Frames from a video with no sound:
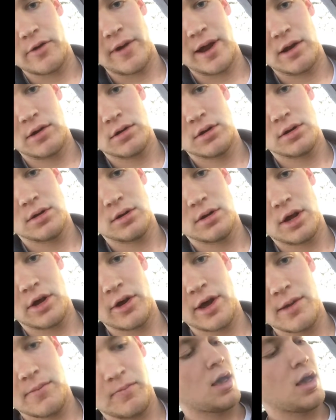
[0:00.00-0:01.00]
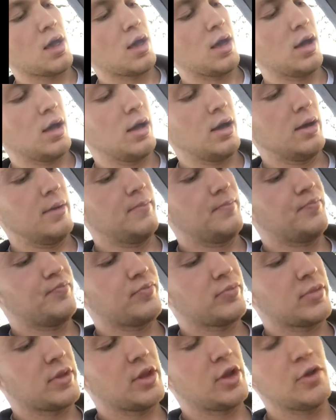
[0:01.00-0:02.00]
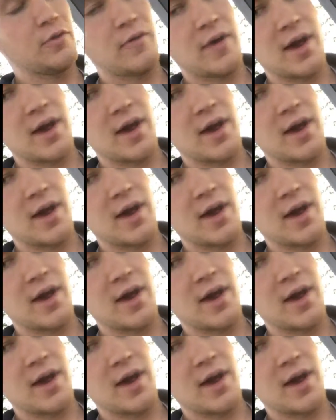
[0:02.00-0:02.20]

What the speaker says: around, okay? You